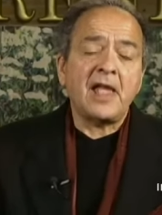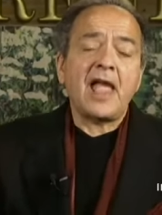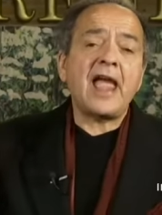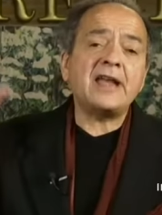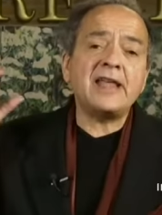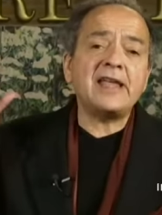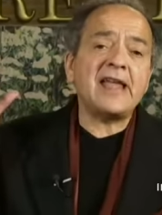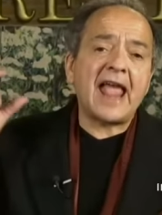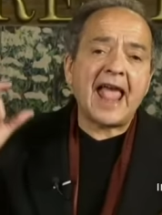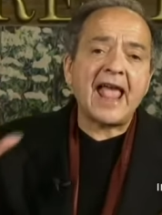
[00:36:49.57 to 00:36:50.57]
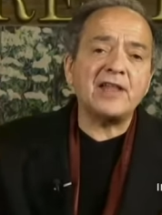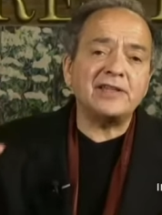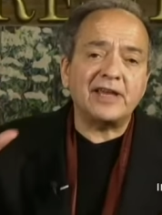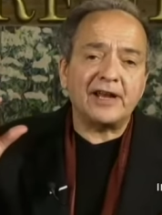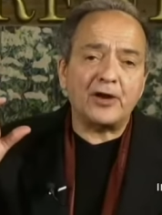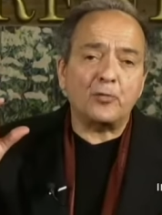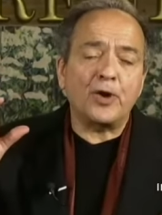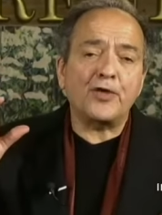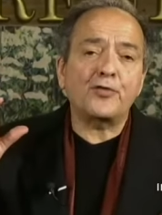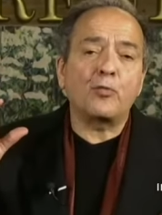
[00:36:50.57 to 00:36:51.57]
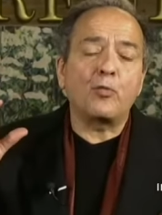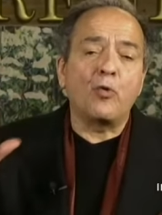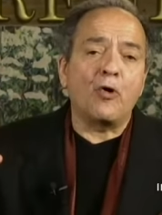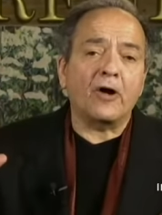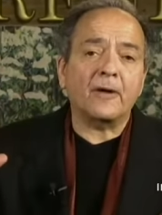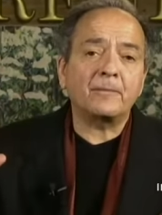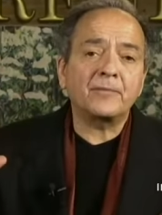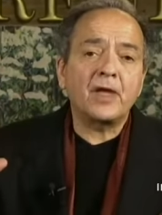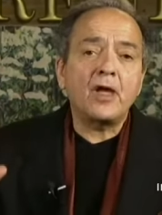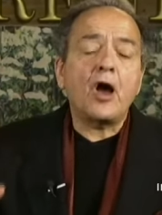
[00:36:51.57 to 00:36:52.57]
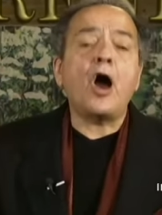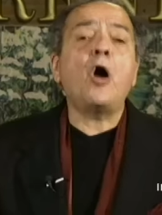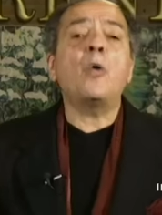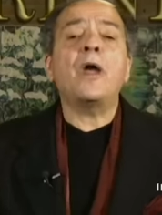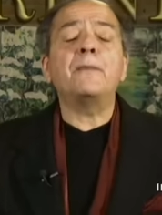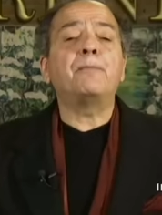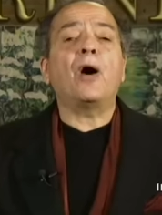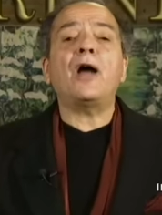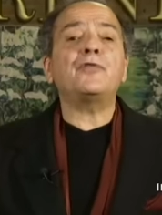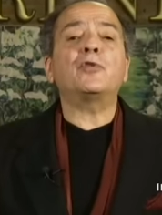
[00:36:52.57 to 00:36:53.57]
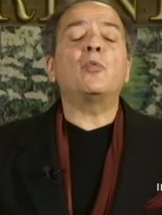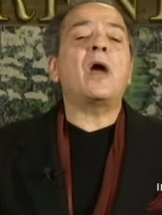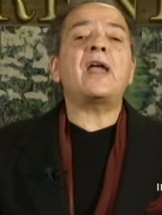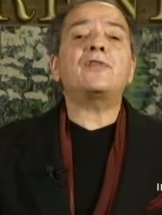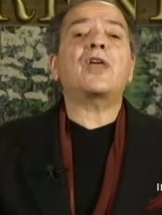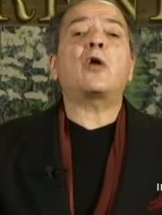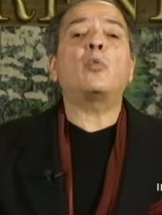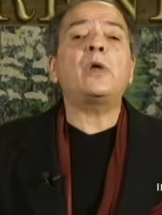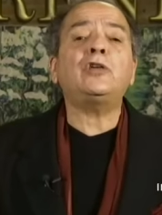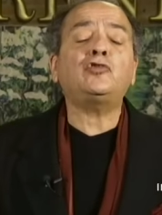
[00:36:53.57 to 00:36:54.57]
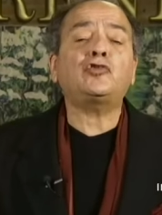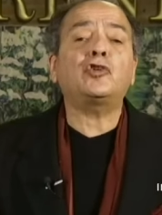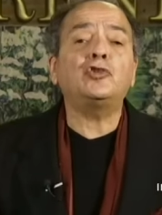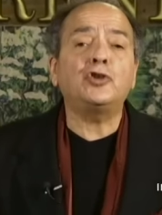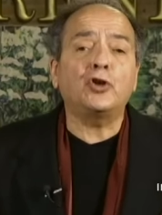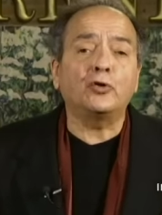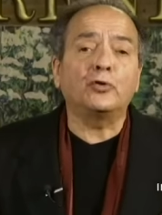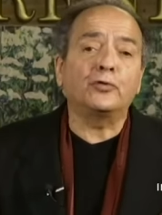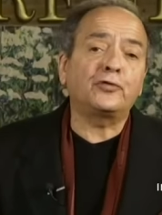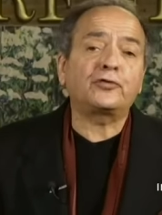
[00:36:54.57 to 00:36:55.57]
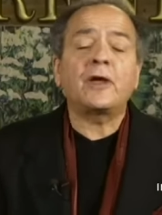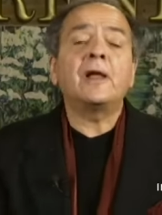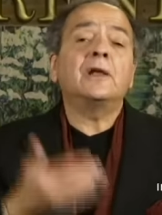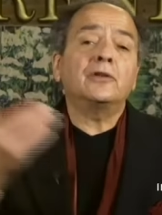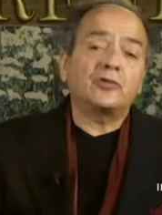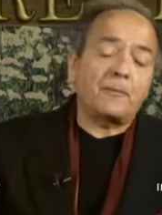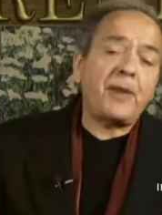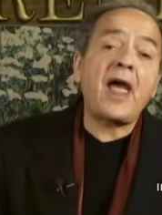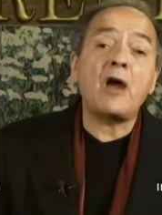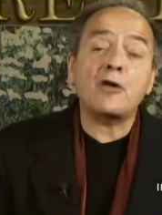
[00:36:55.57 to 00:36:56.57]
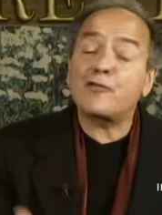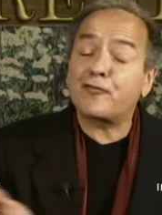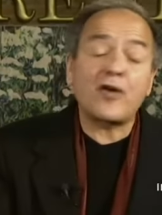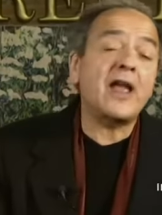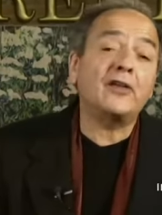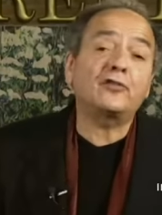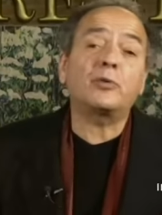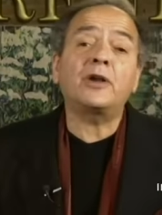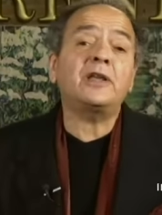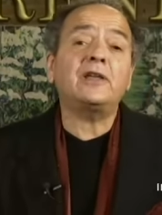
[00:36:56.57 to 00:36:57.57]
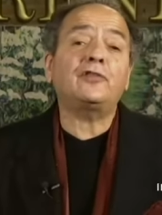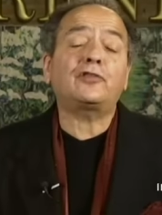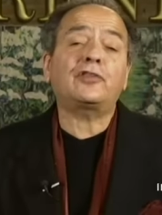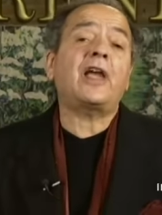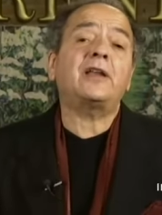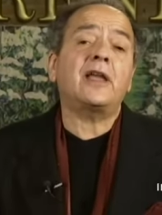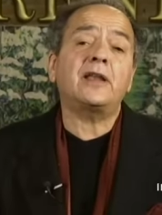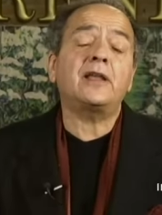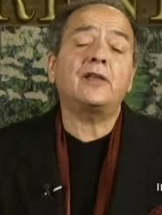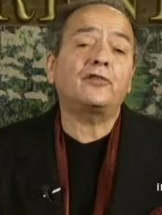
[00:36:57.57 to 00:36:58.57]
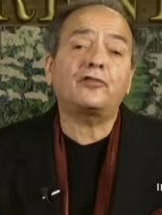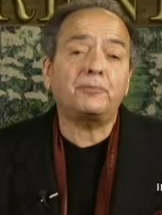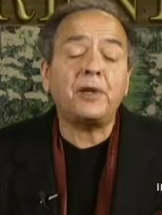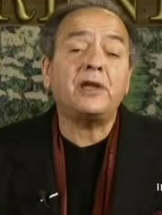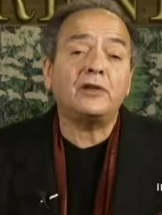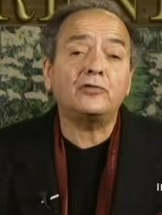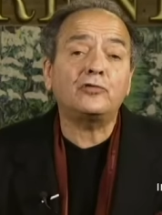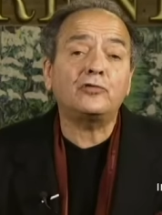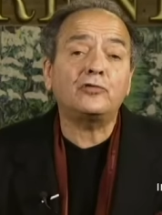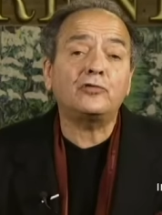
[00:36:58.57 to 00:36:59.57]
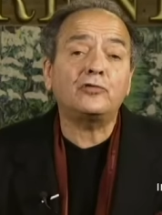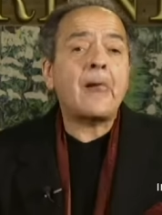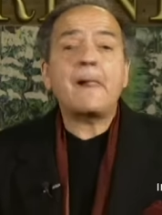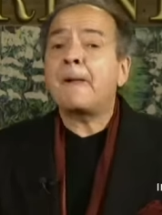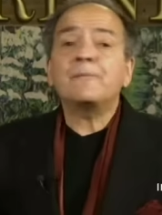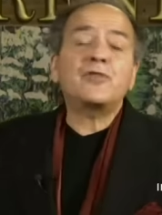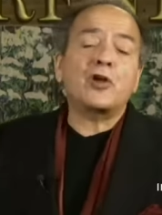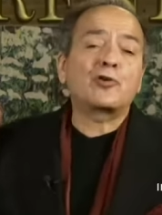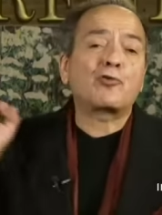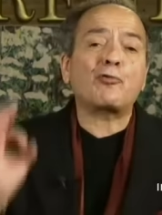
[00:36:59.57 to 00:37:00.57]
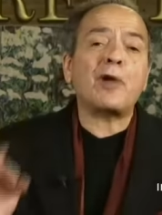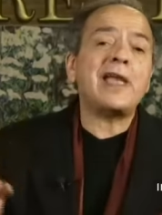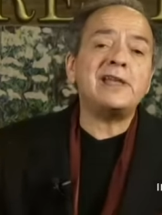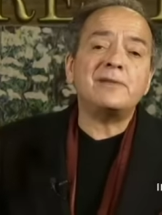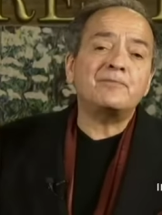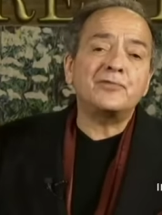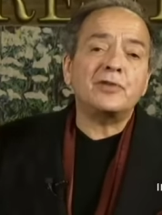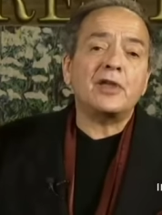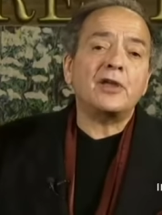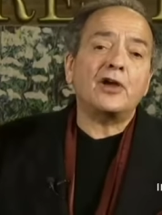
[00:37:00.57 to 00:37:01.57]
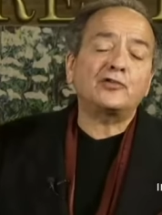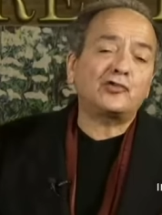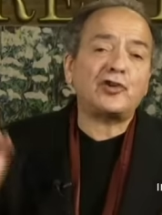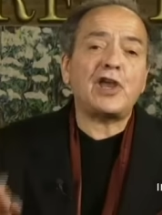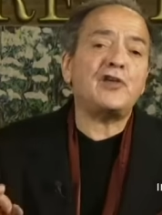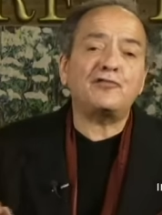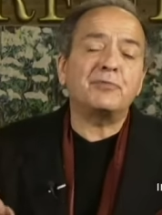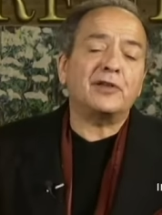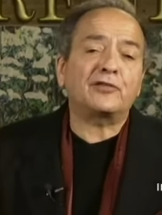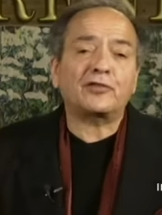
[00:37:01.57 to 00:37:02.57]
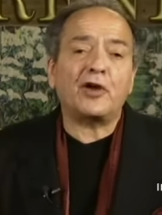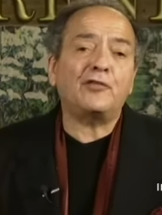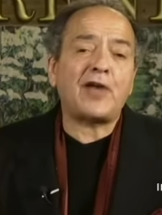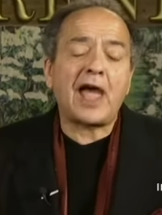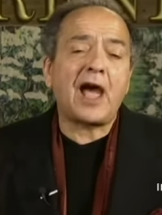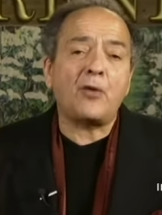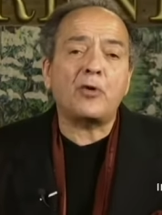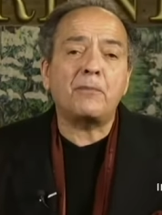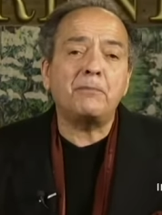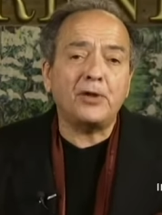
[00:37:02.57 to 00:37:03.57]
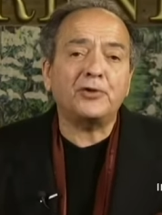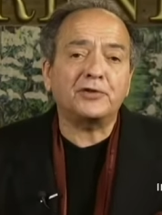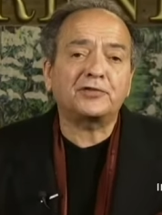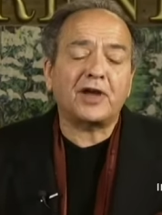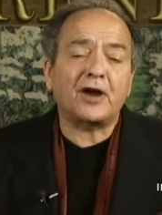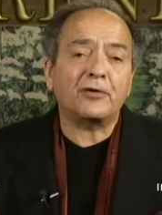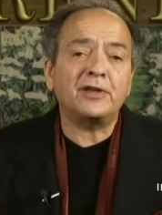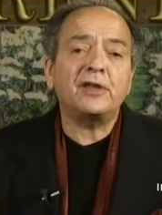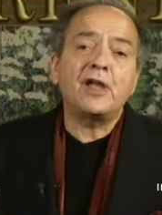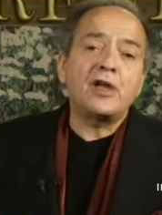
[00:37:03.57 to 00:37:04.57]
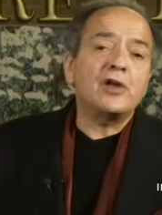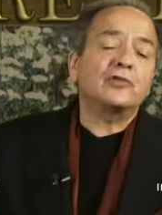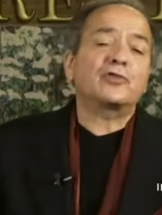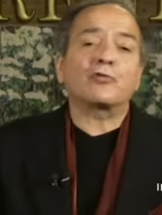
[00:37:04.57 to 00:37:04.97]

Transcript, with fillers: And he ended it with war. Oh, and by the way, that we should use, to paraphrase what he said in his speech, the great achievements of our military to